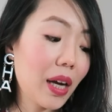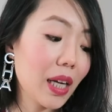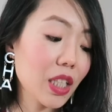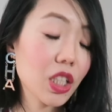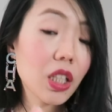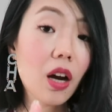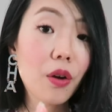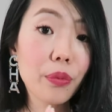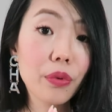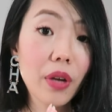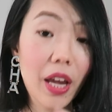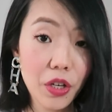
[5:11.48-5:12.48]
I actually
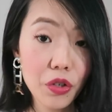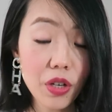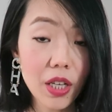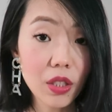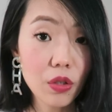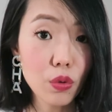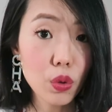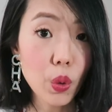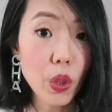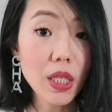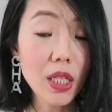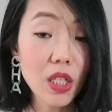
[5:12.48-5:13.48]
got Andrea to
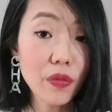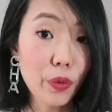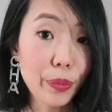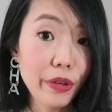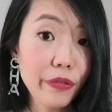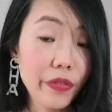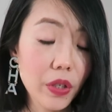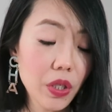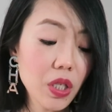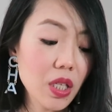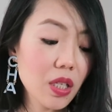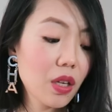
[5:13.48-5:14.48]
source these for me
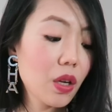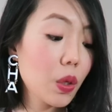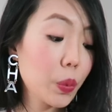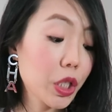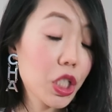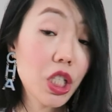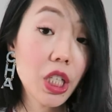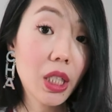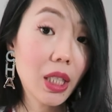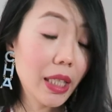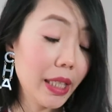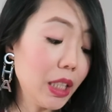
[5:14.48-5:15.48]
first, which
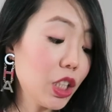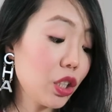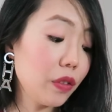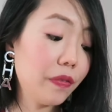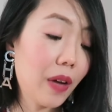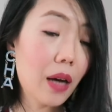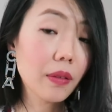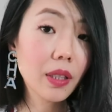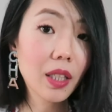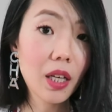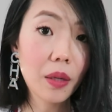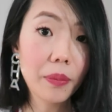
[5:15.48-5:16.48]
she did. She
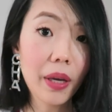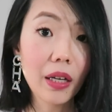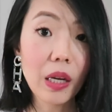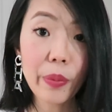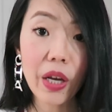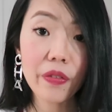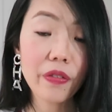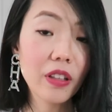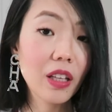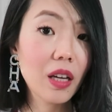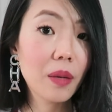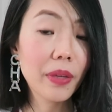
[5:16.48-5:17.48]
found them and I paid
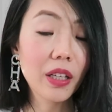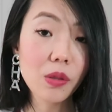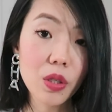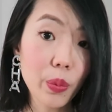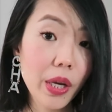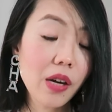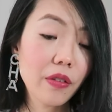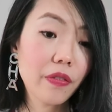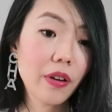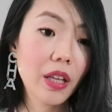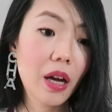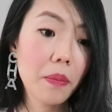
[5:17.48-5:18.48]
for them and I was waiting
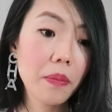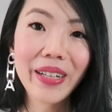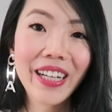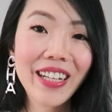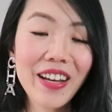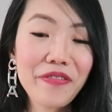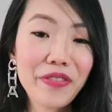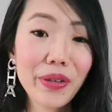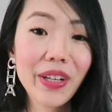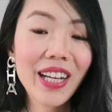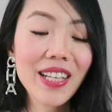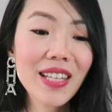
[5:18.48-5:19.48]
for them. But a
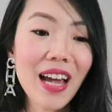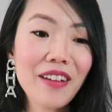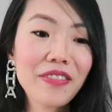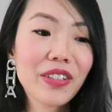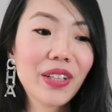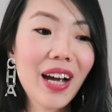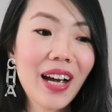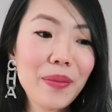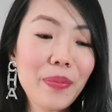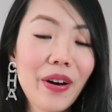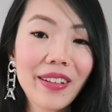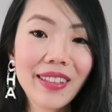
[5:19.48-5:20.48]
few days after
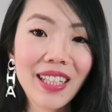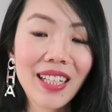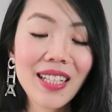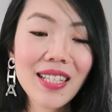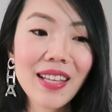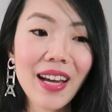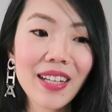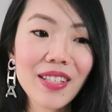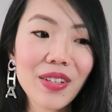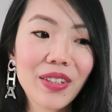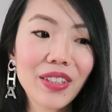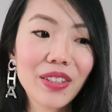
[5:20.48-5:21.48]
I bought these, I
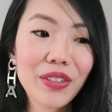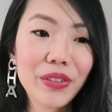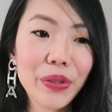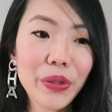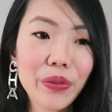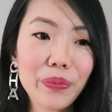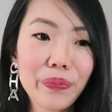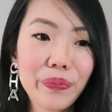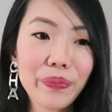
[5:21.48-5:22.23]
started to